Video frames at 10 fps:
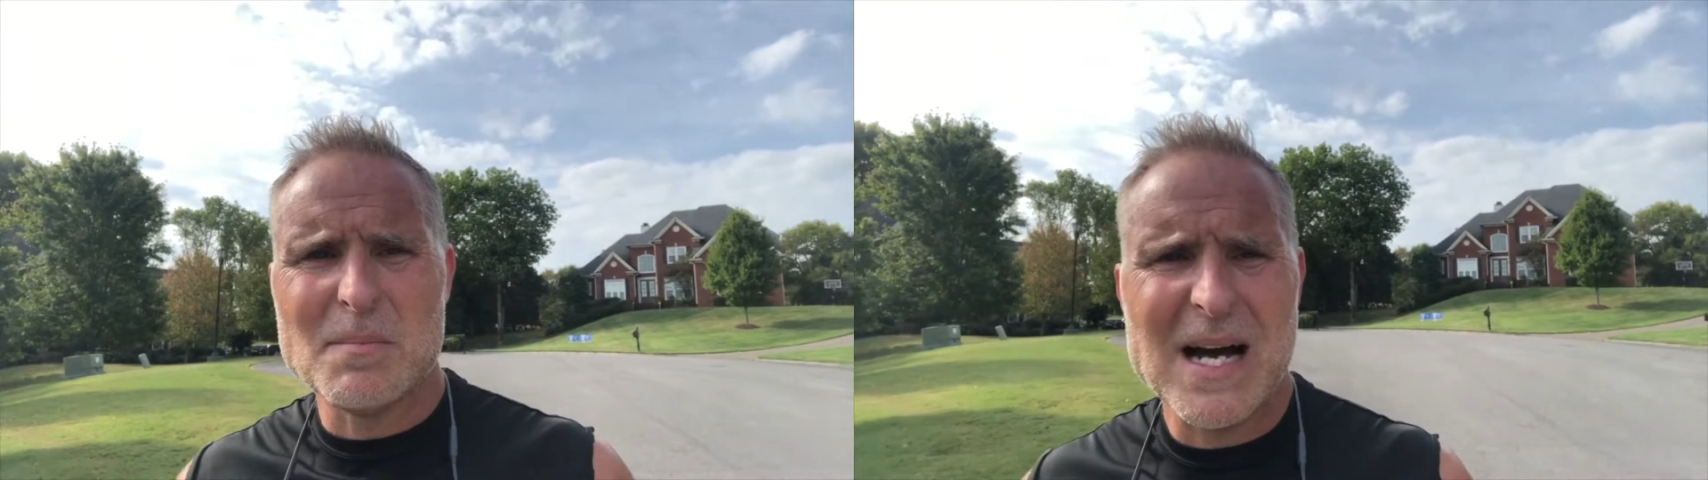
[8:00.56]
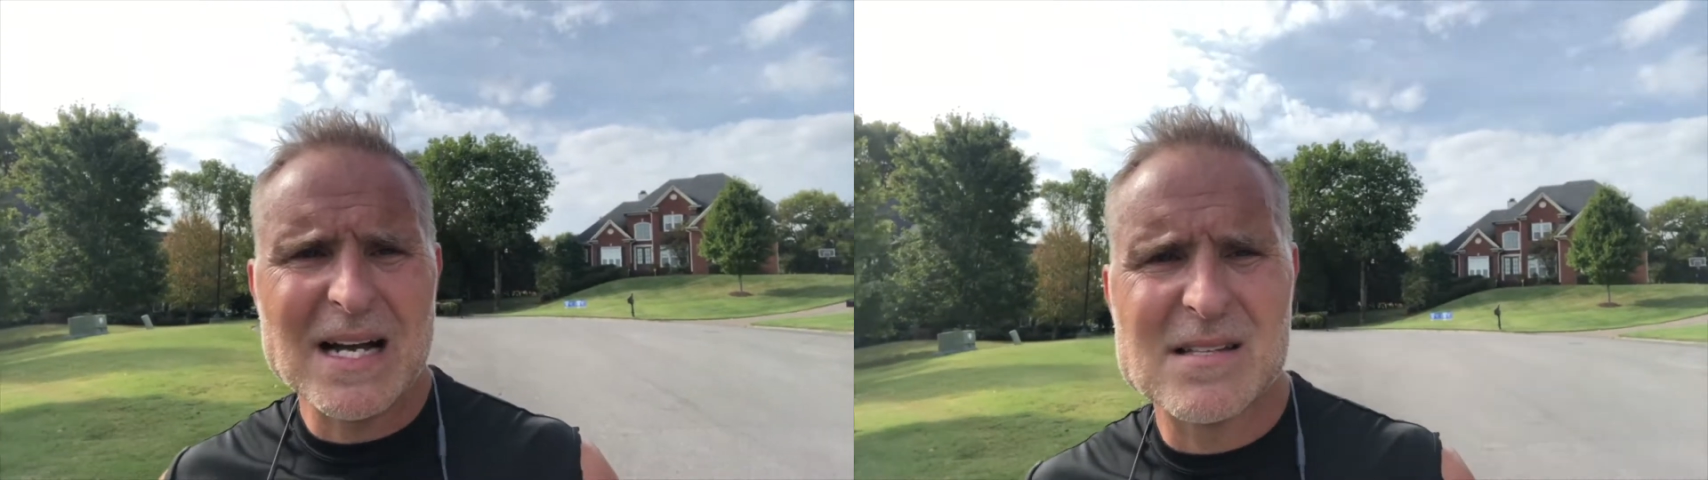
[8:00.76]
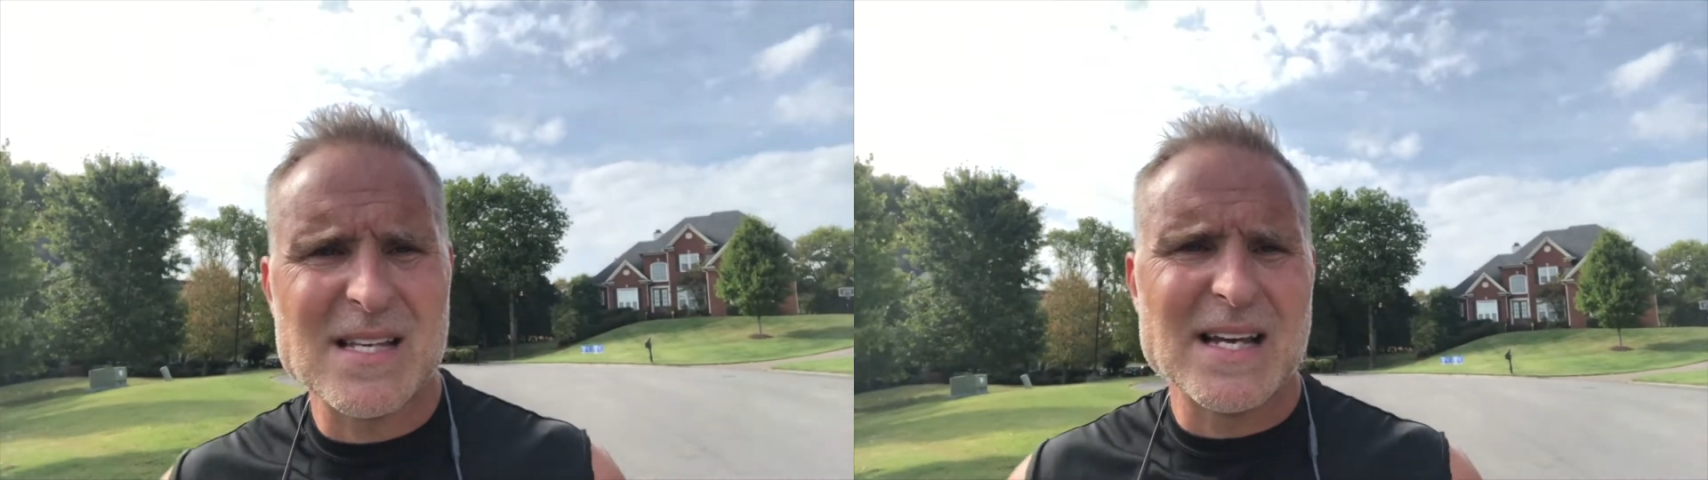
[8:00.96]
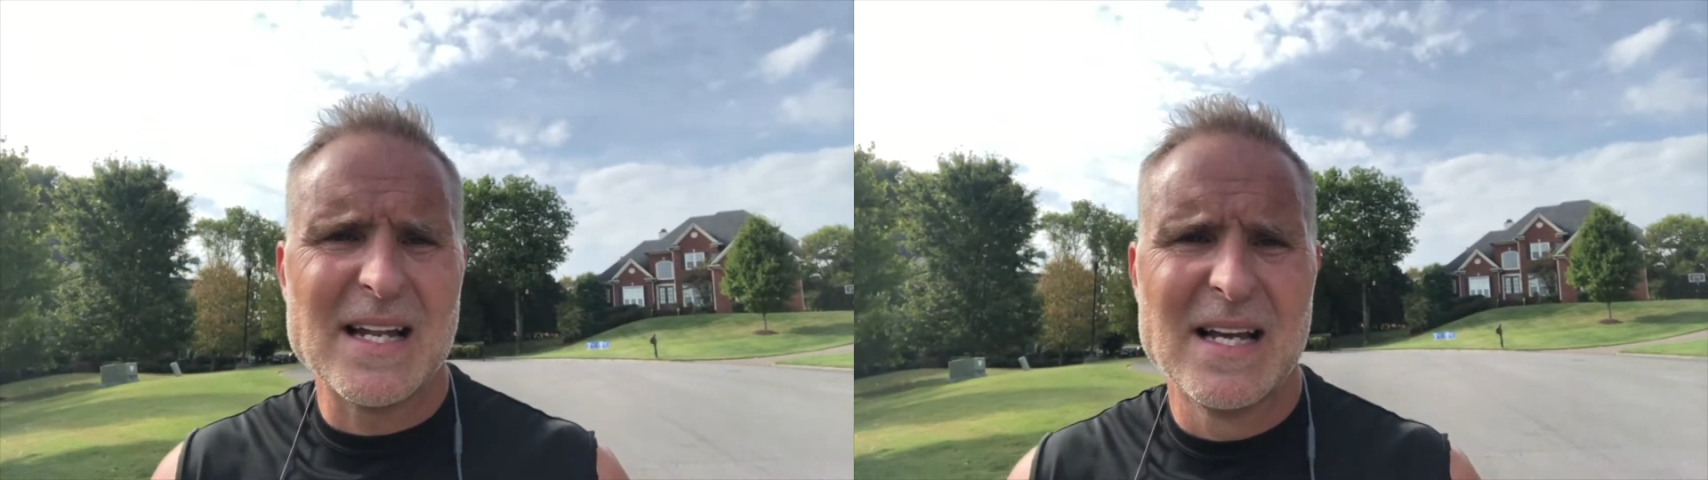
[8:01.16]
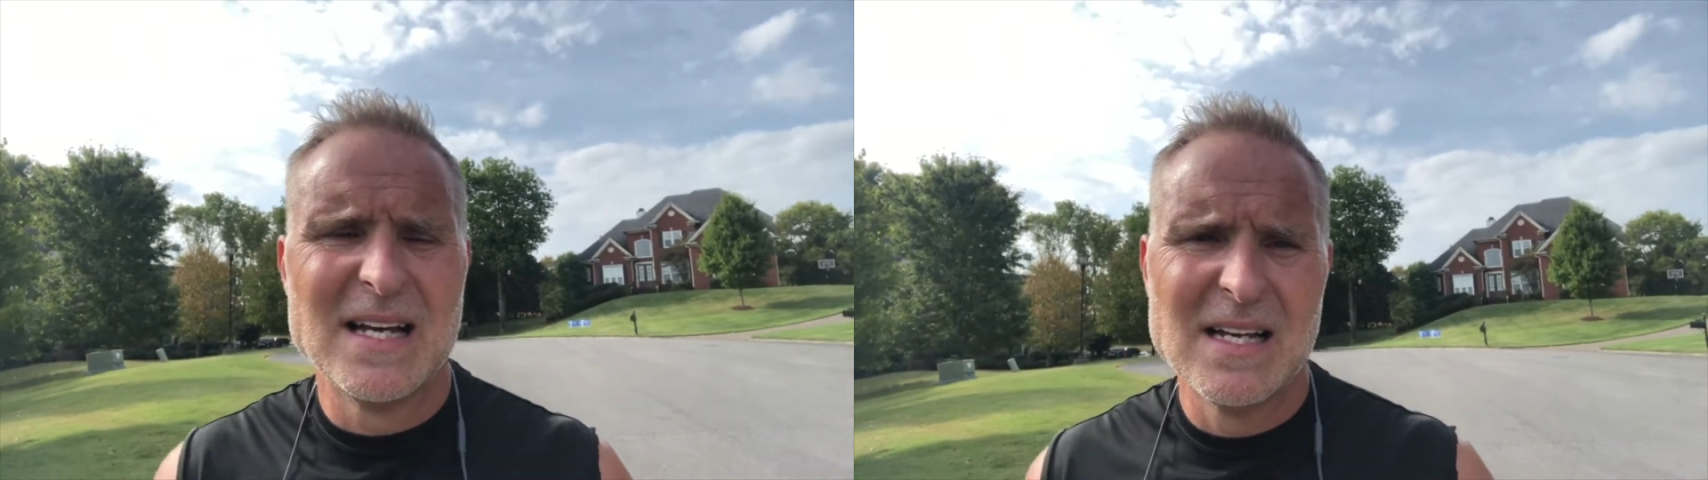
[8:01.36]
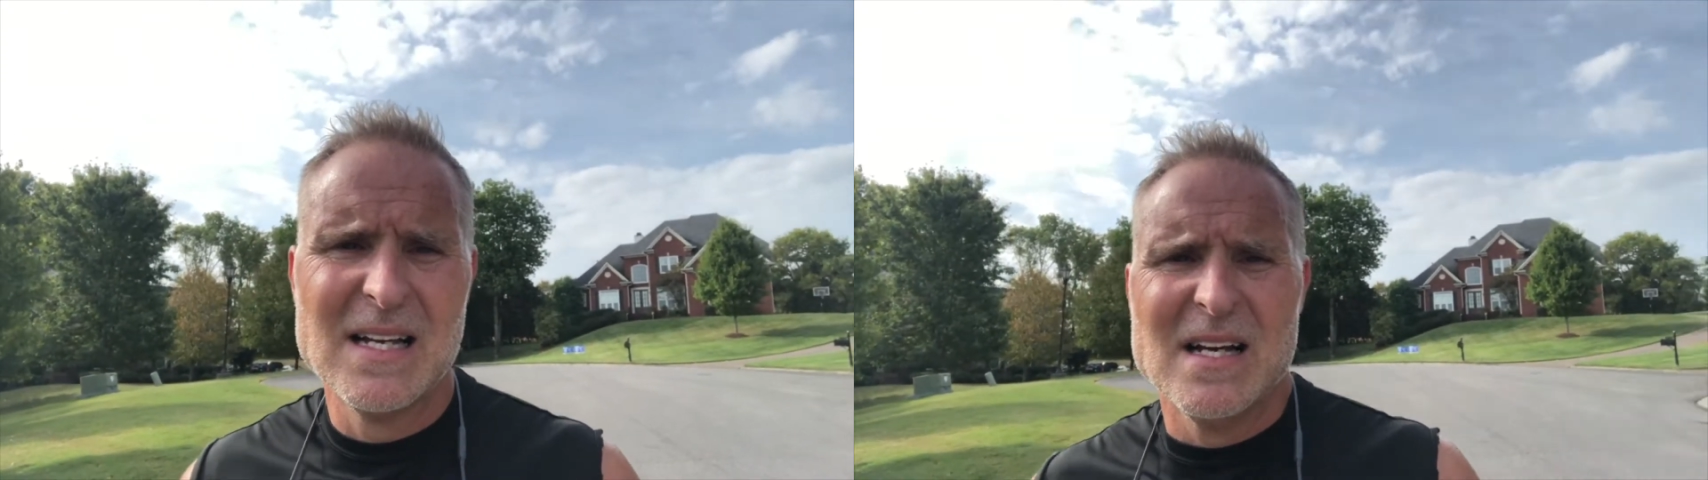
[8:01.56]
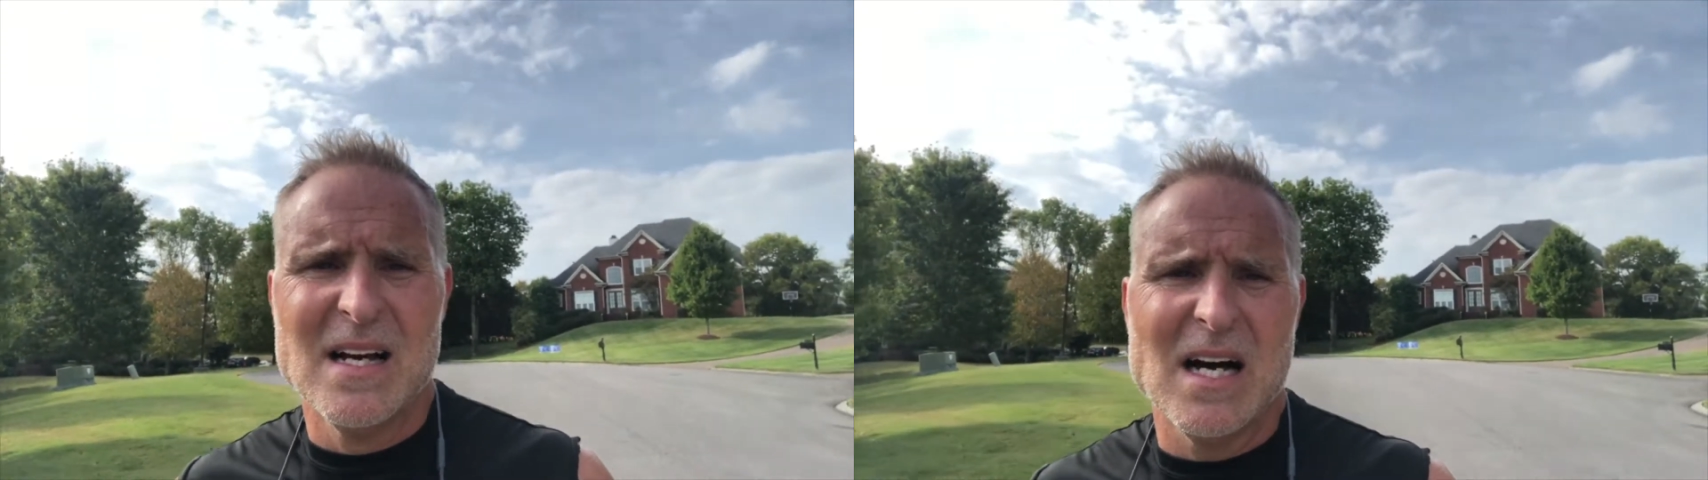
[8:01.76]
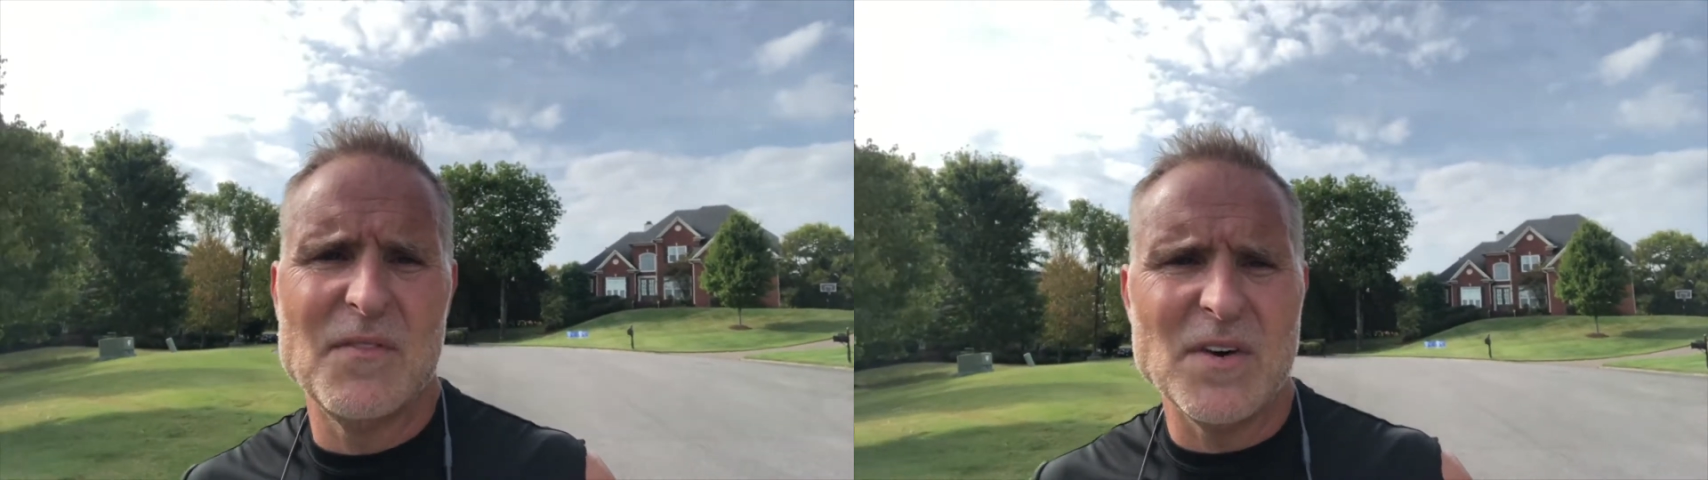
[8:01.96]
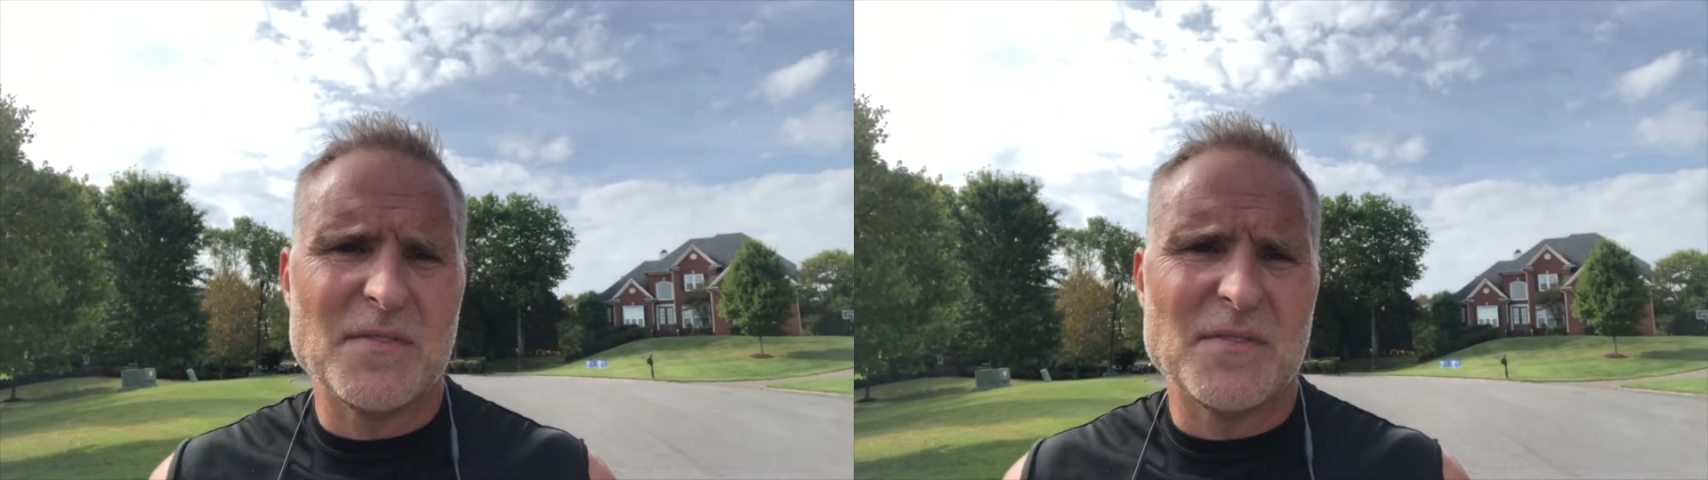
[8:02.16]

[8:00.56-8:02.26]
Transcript: the mindset of,